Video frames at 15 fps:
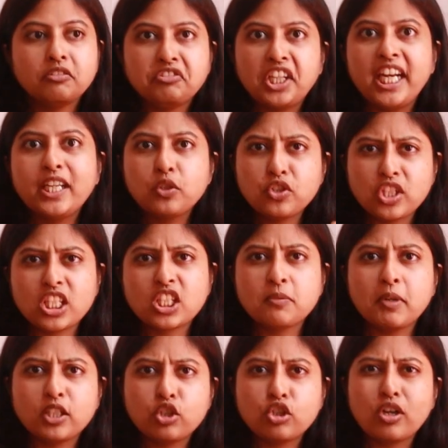3 to 6
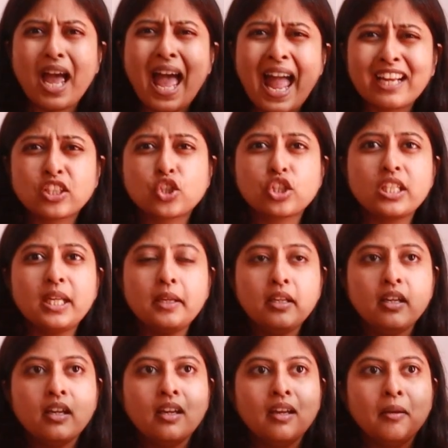months to
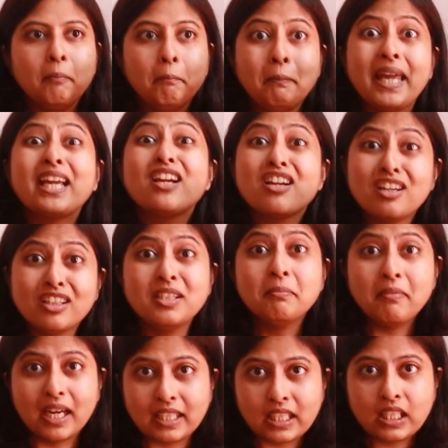actually make good
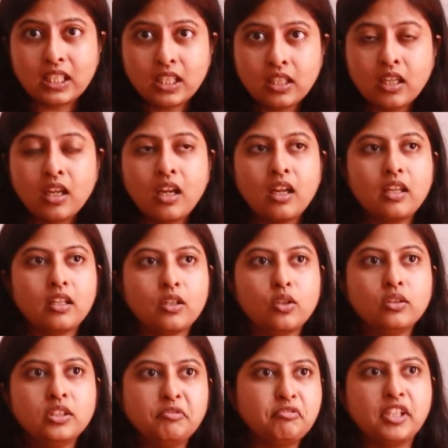money.
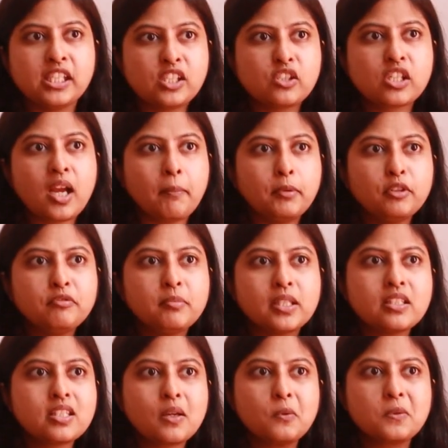The first couple of
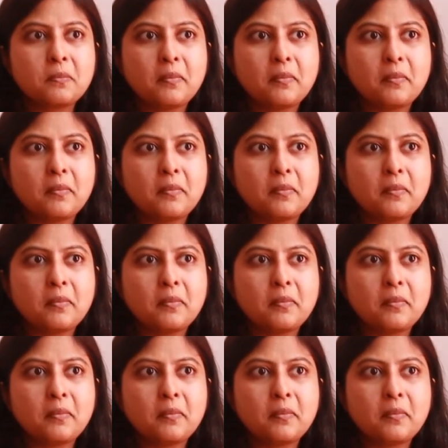months I was